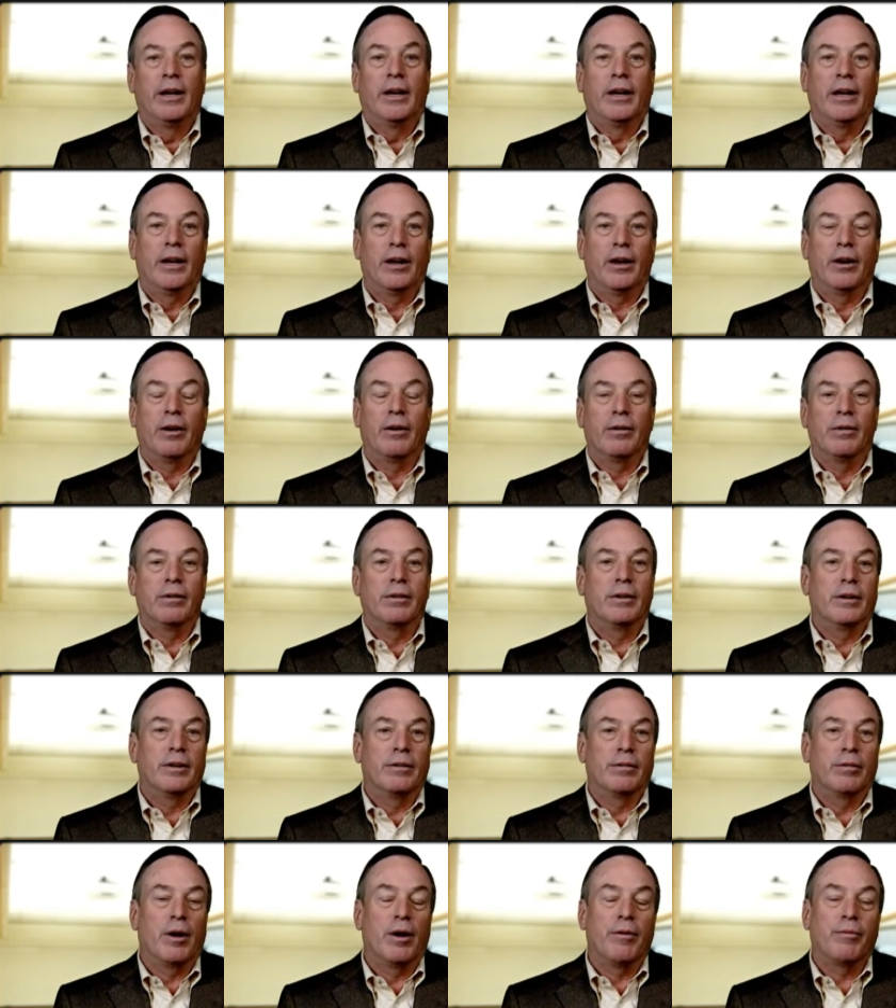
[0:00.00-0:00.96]

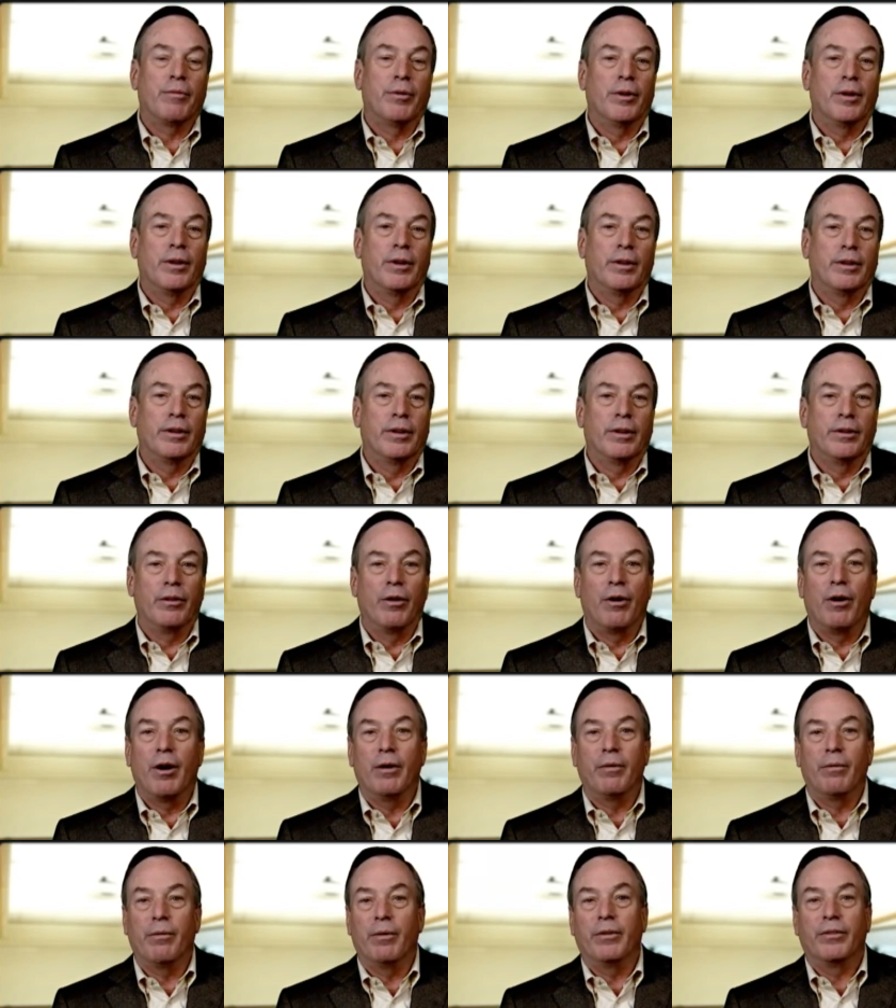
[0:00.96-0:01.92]
Right from the
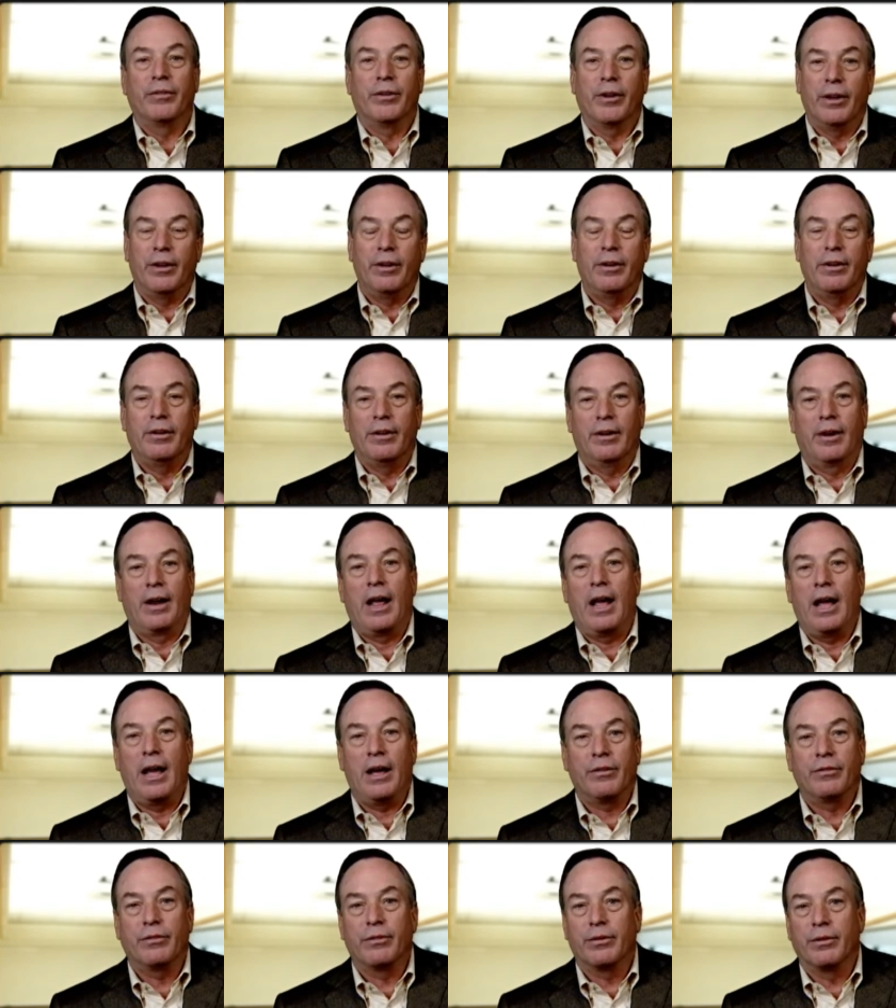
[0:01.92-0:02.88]
dawn, we said
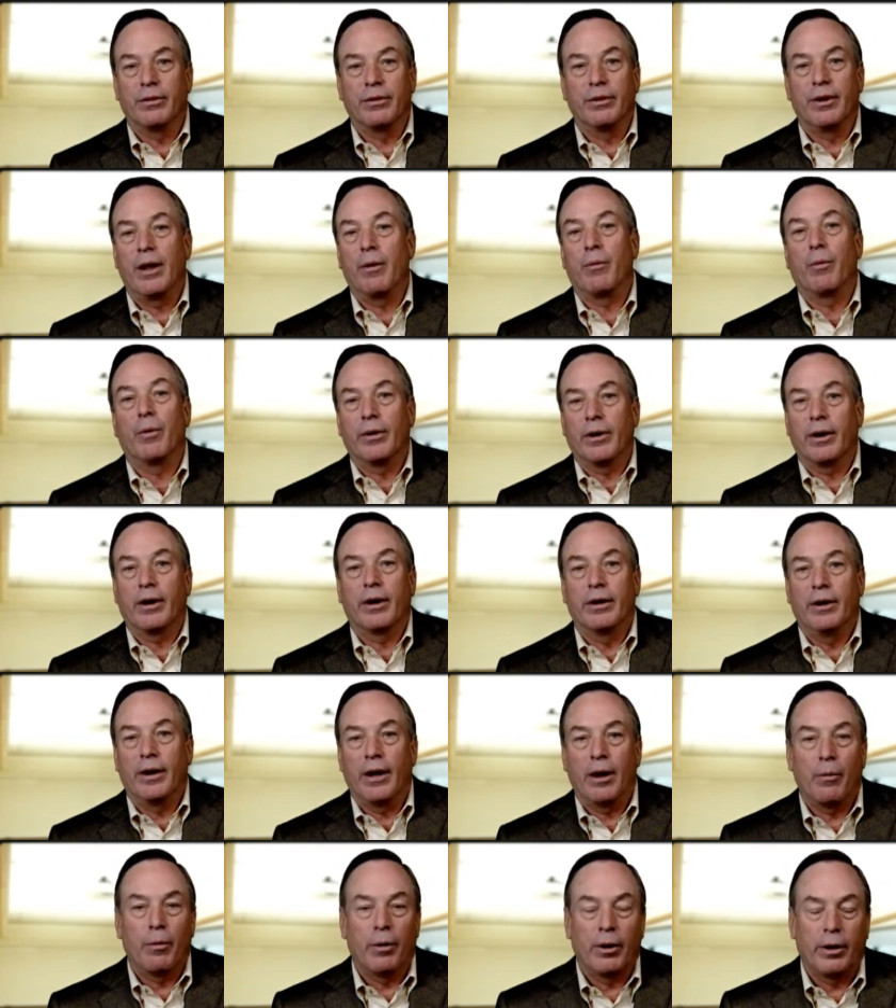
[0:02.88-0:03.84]
NAS, or
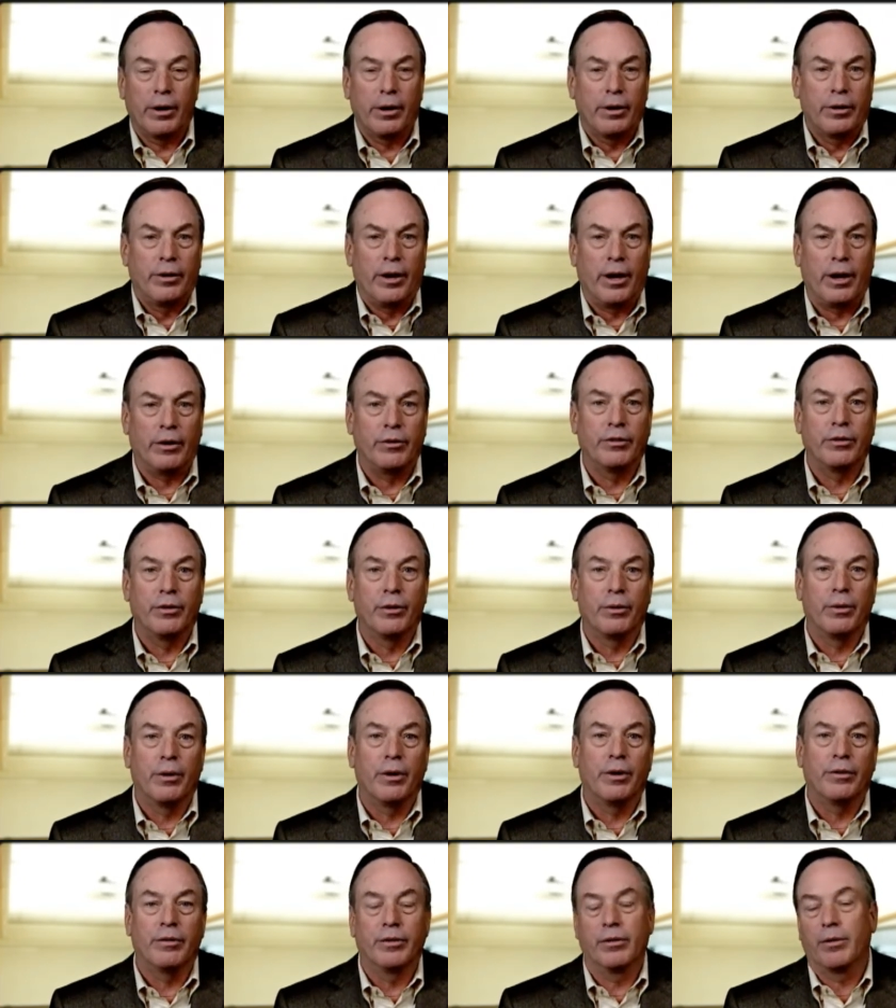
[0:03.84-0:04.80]
network attached
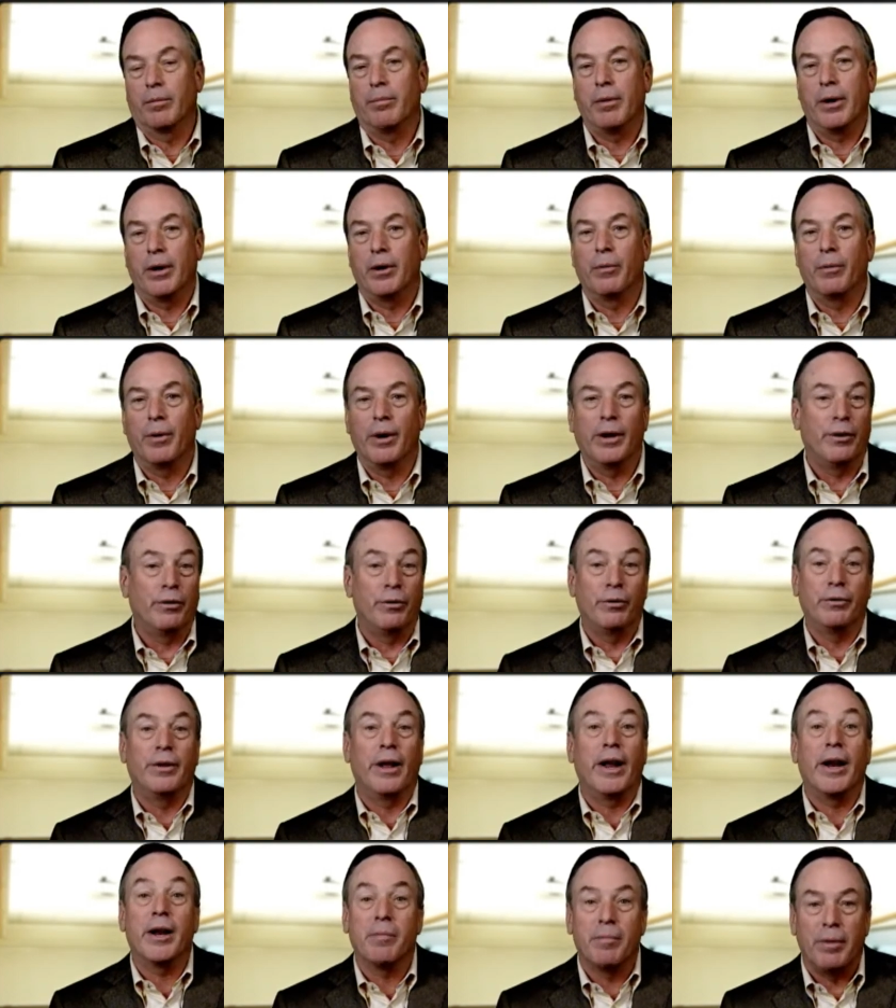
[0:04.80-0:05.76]
storage, is a better way to do
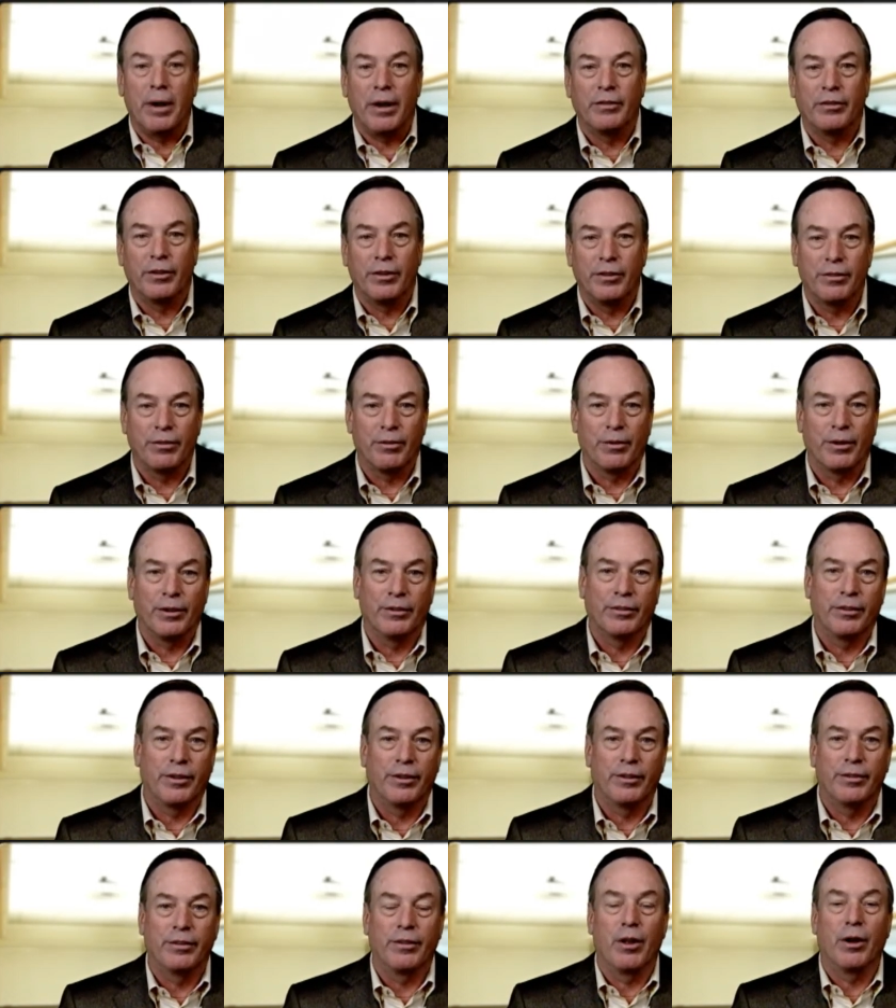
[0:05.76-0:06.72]
databases, for
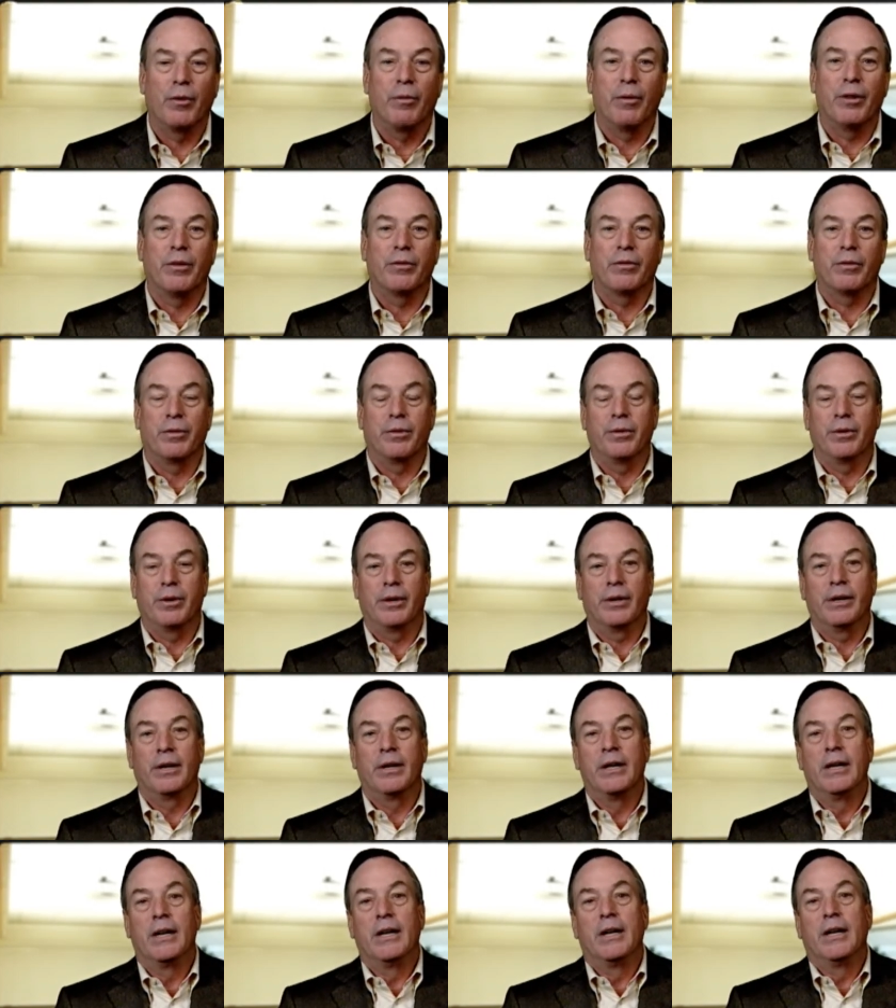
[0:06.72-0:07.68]
instance, all the way through
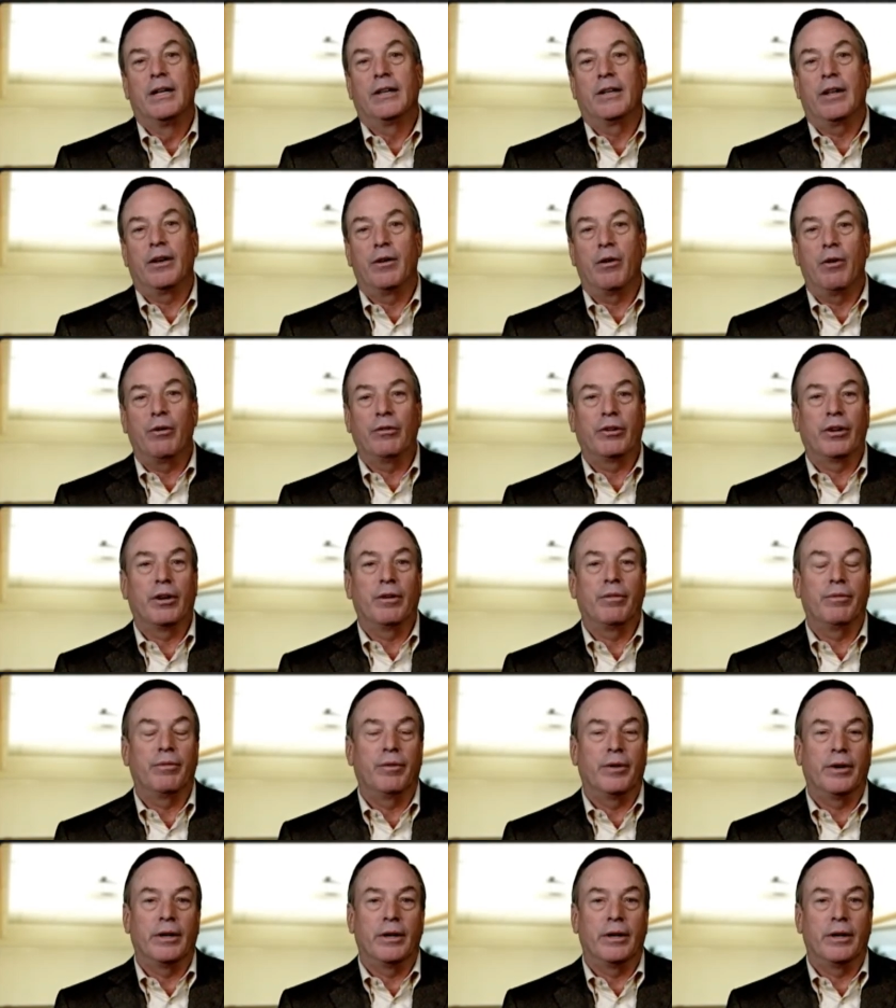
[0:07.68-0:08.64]
the notion
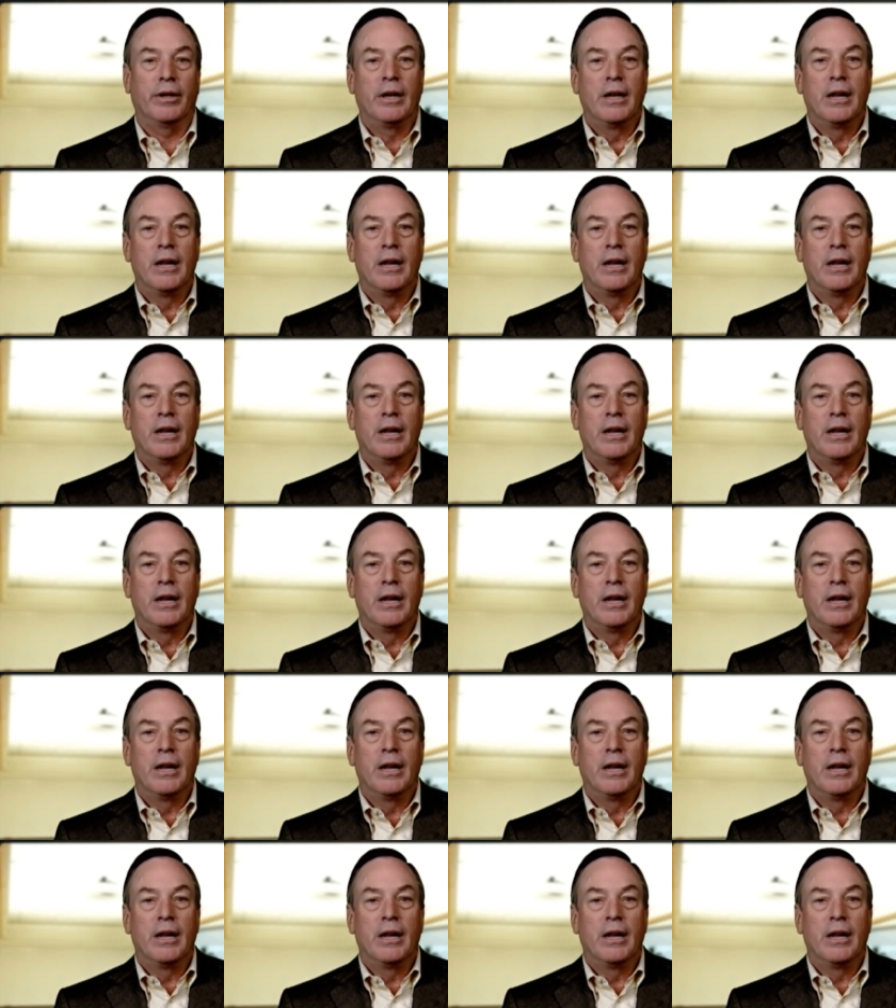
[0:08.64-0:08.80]
of